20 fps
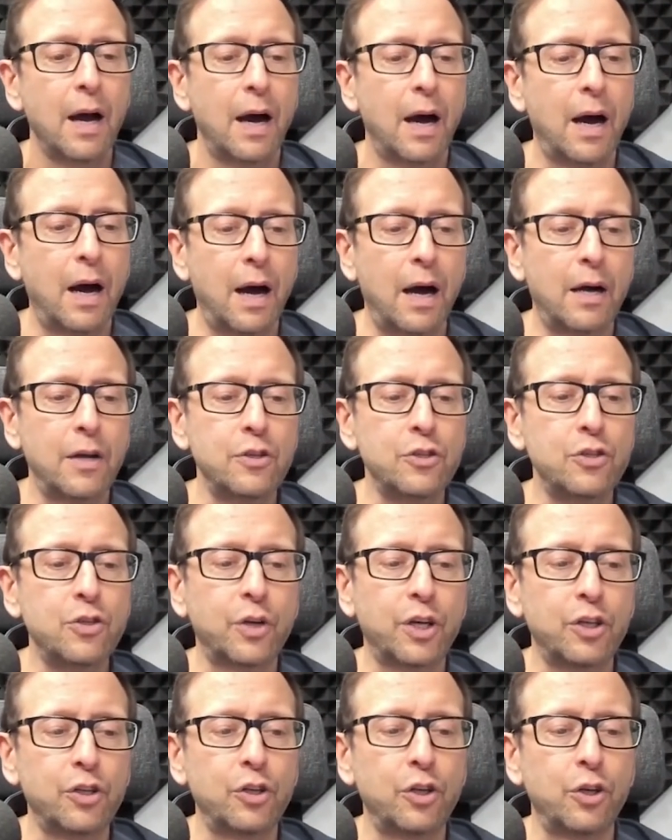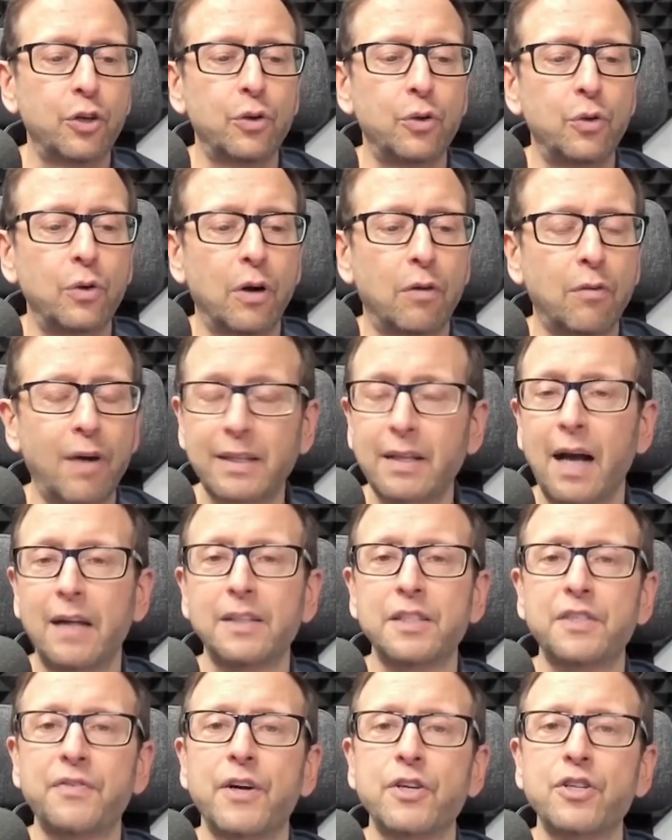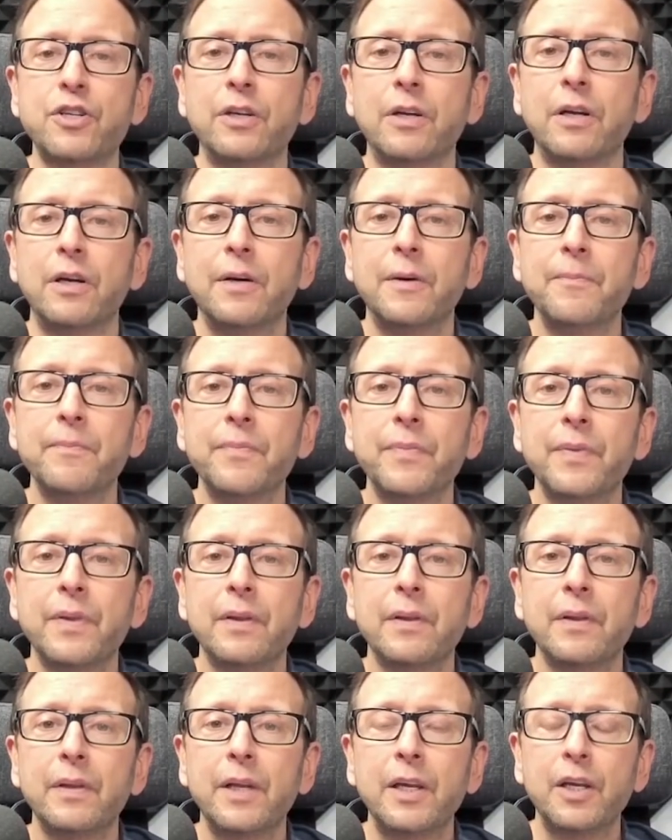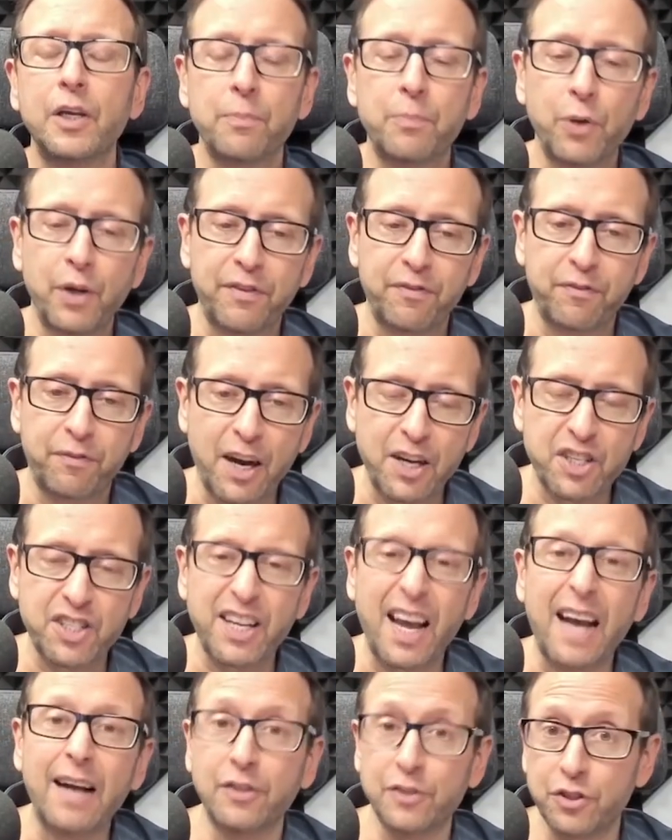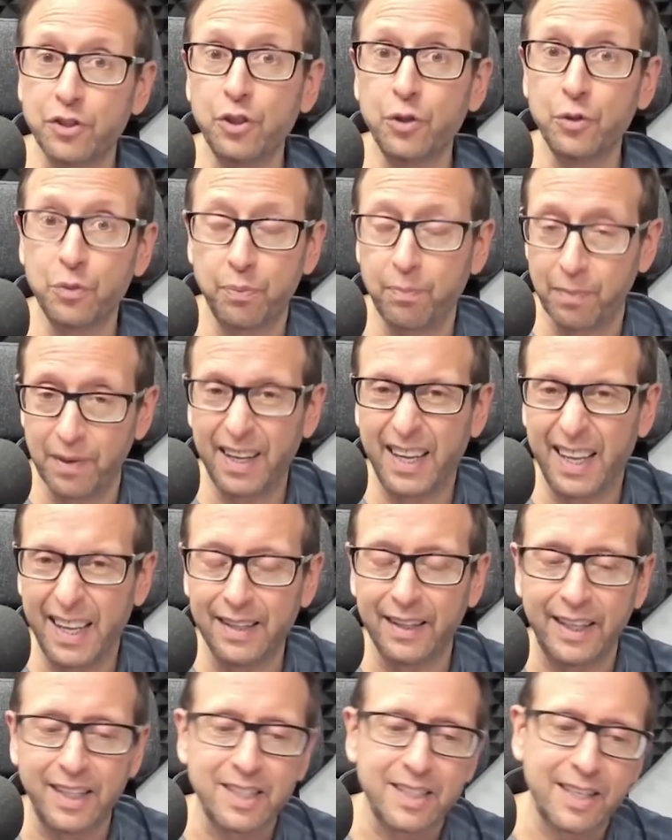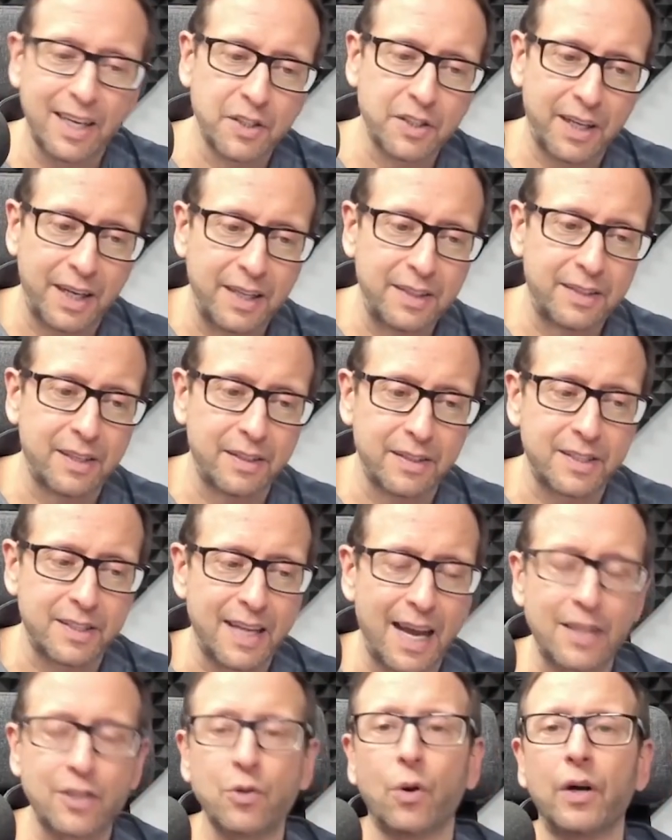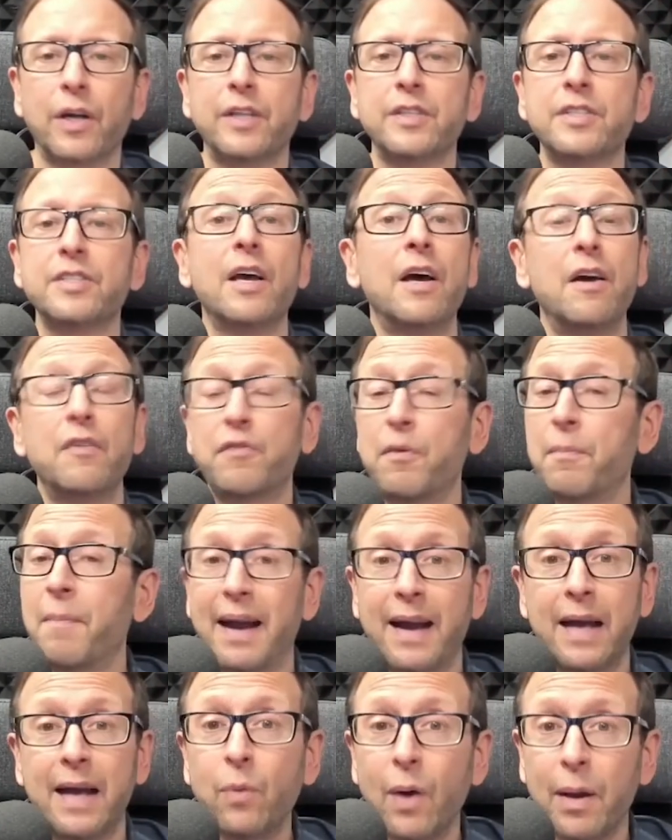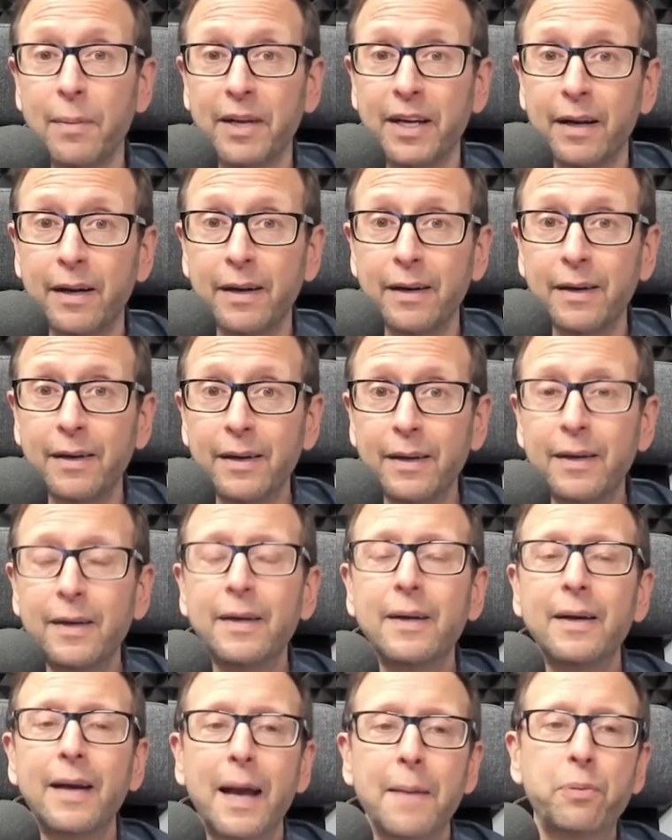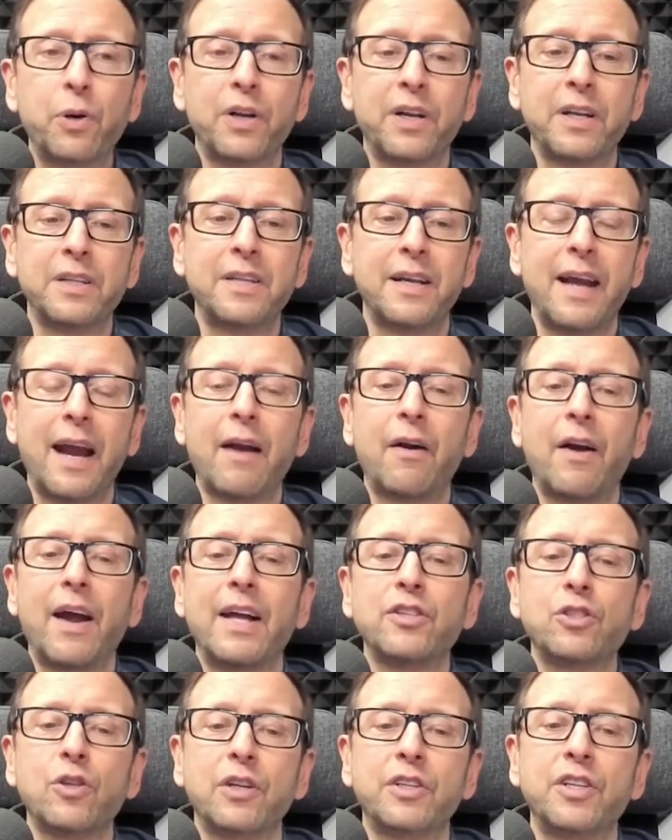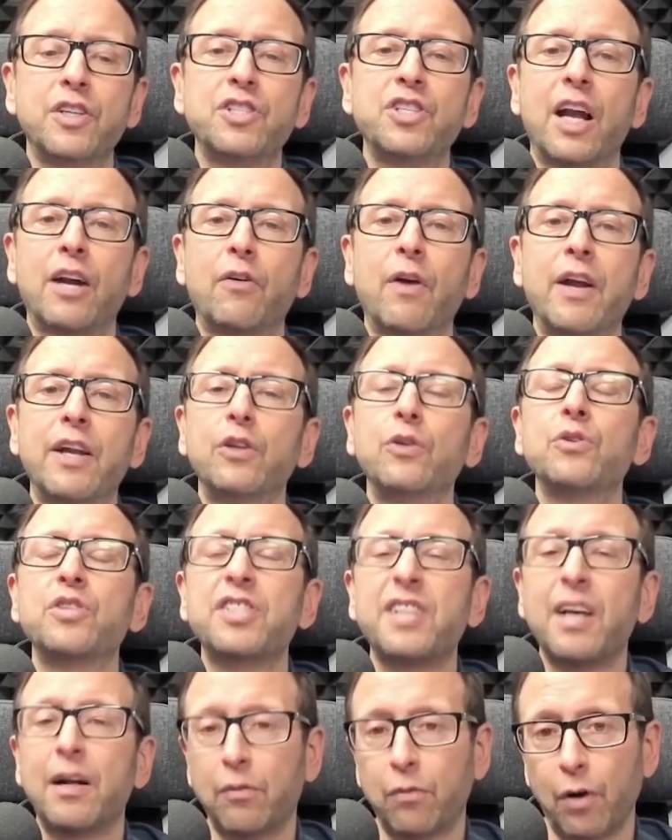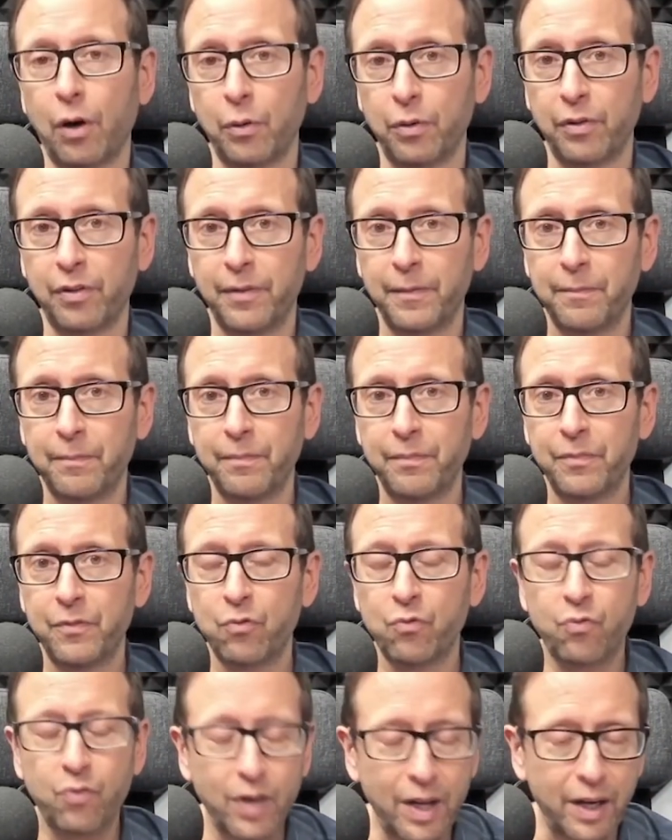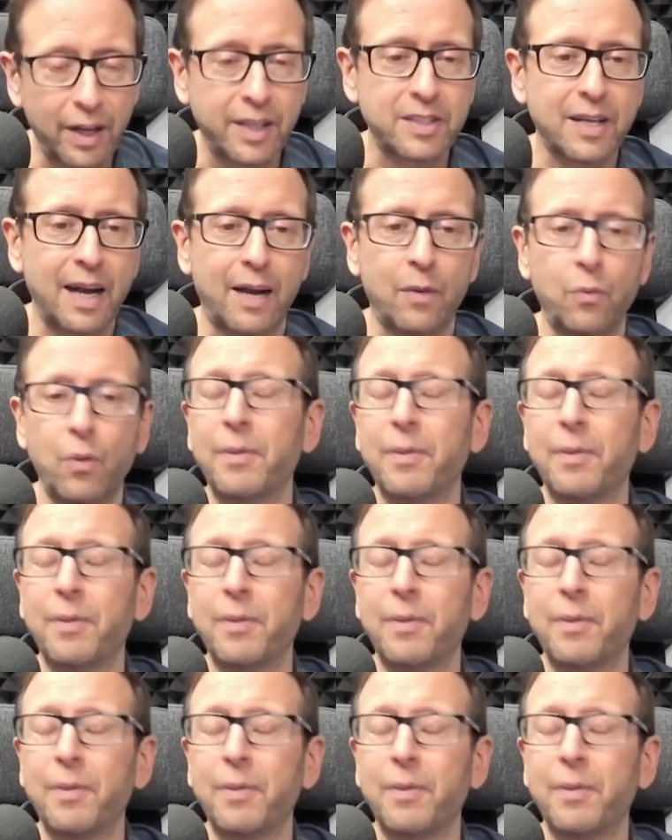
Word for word: You can do erectile dysfunction. You can put fresh cells, new healing cells, into the sex organs for men and women and put it into the area and start to generate new cell growth. Really exciting.